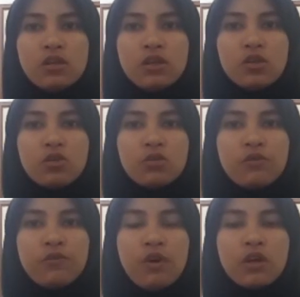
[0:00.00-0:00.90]
into
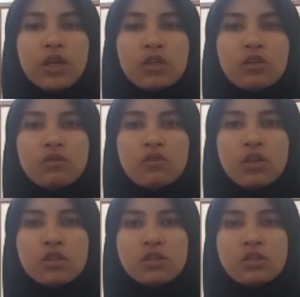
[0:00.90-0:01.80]
4
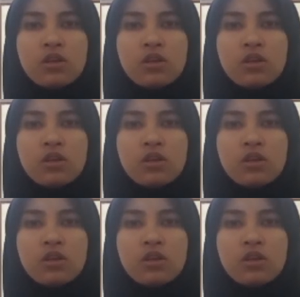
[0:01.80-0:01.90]
categories.